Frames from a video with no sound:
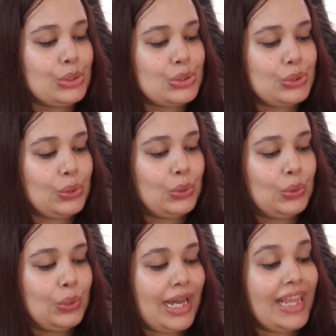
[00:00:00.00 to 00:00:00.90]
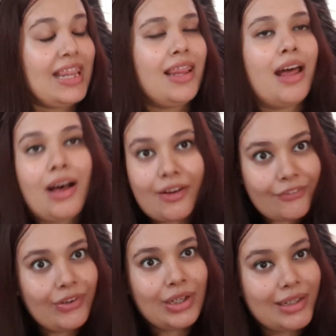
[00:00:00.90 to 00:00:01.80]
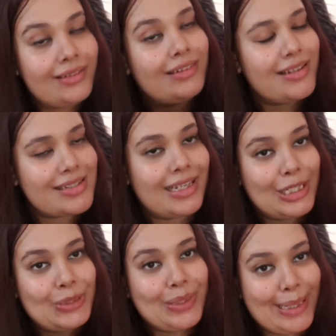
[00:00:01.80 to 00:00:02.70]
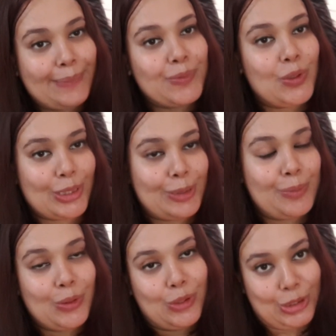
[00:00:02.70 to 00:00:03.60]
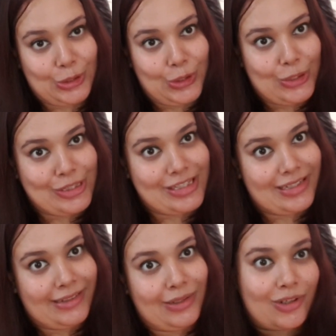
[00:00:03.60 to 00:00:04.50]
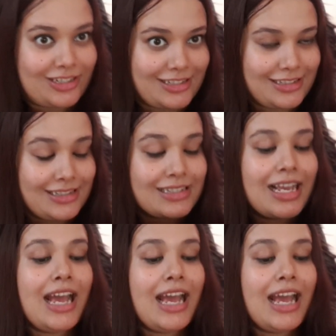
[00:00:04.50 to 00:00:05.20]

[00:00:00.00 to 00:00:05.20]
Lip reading: So I love listening to him talking about all the gods and goddesses